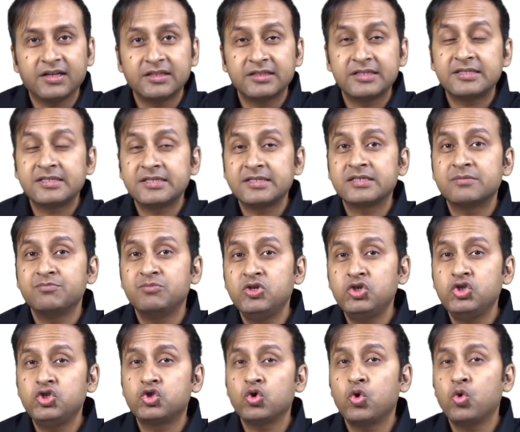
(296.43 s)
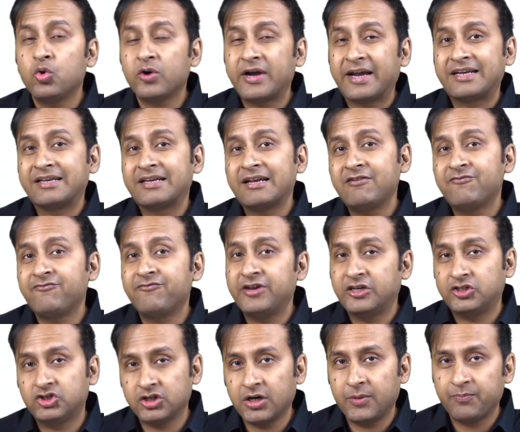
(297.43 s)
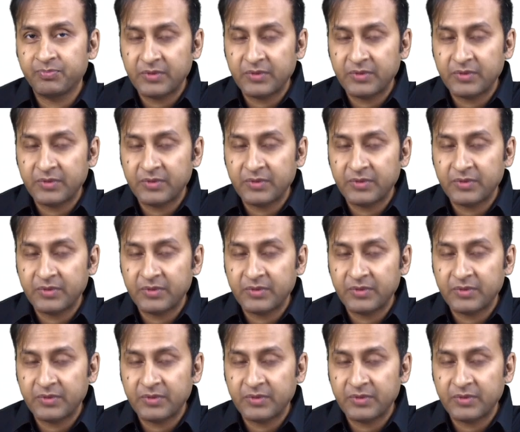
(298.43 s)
This is mesorectal fascia.